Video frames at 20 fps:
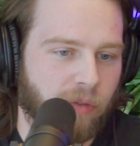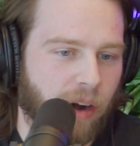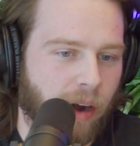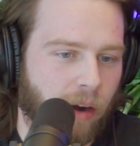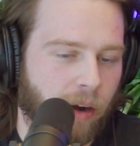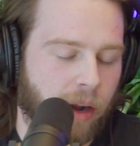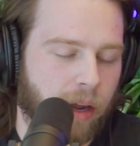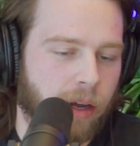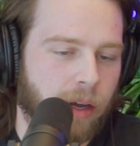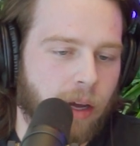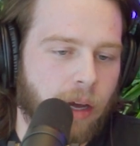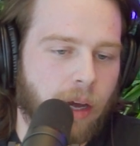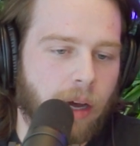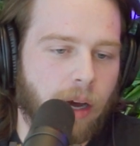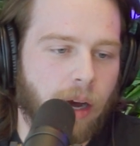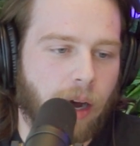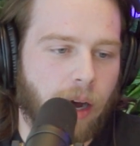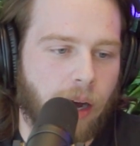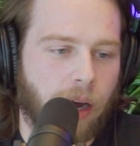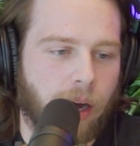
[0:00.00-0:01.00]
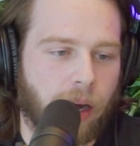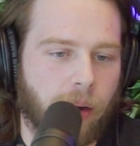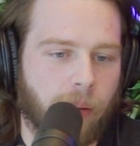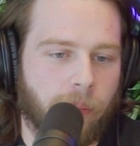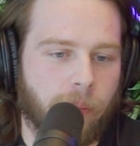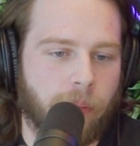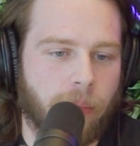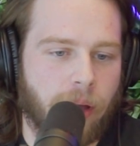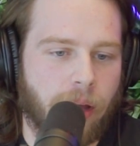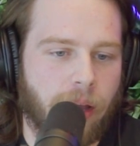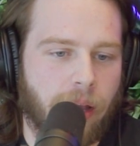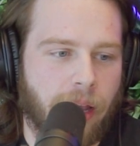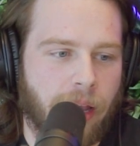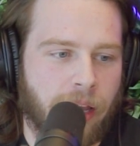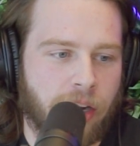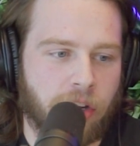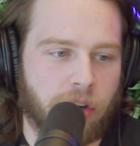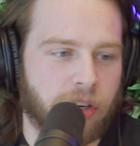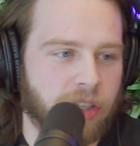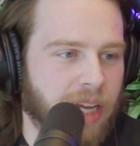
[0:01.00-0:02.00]
Ferry, and
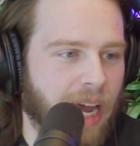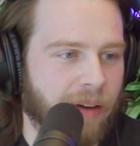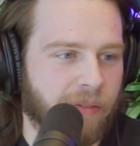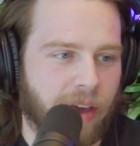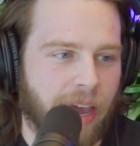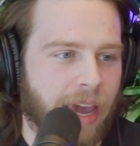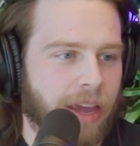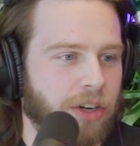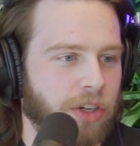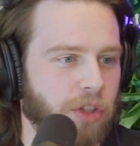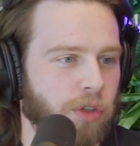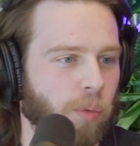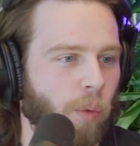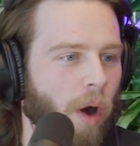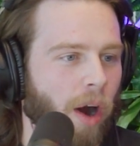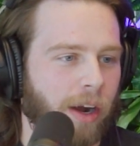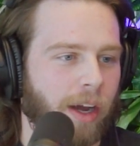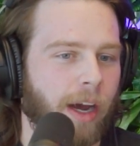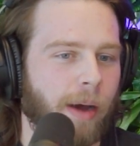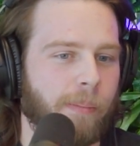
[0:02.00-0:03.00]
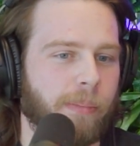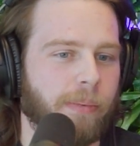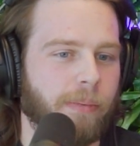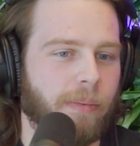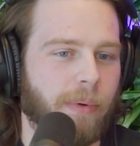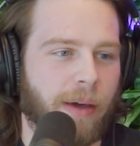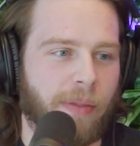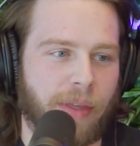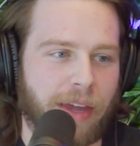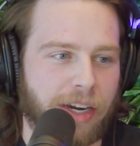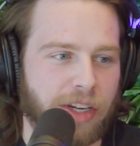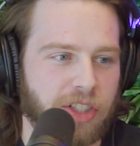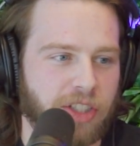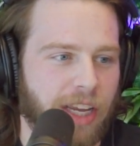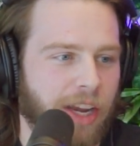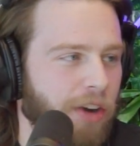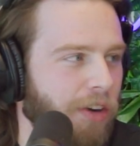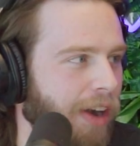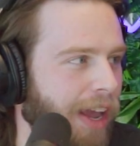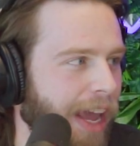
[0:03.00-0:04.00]
you just have agents walk up and they just
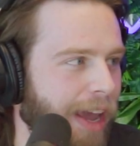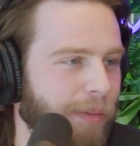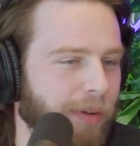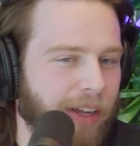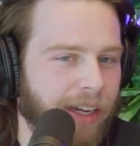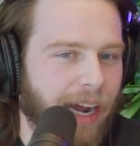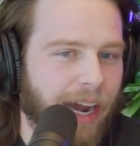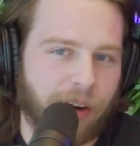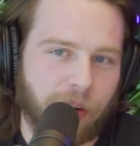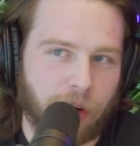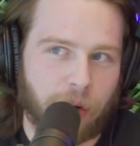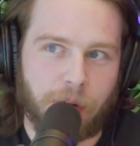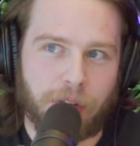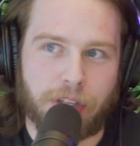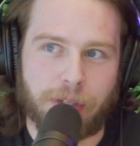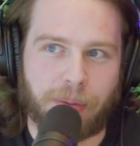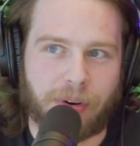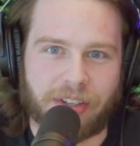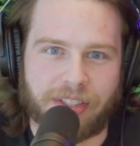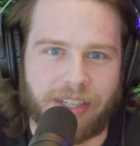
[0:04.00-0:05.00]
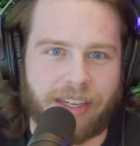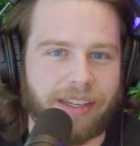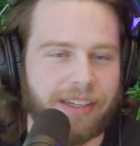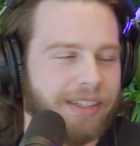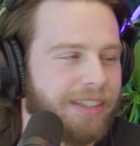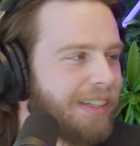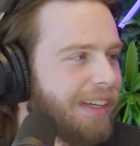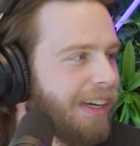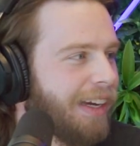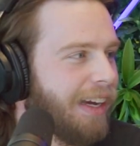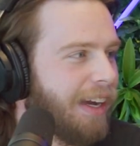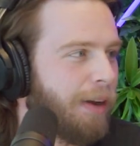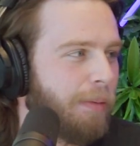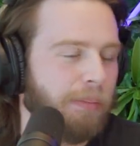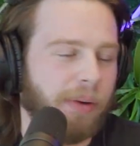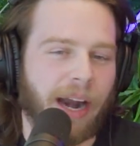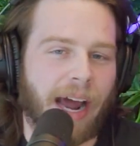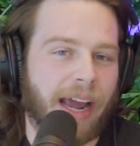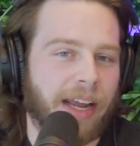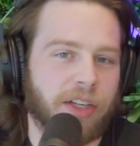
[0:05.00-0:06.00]
say your name. You're like, I don't know who this person is.
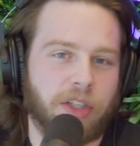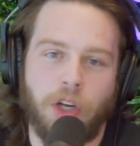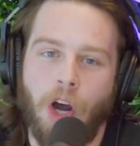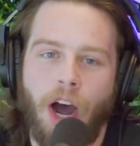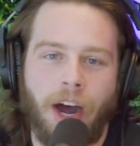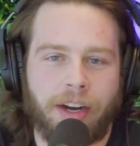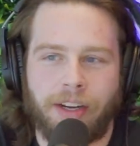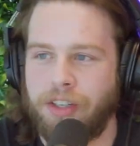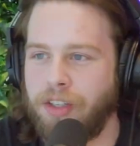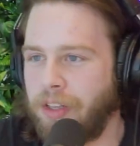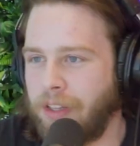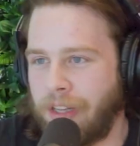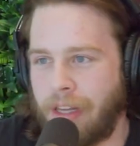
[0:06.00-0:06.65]
But I had spoken to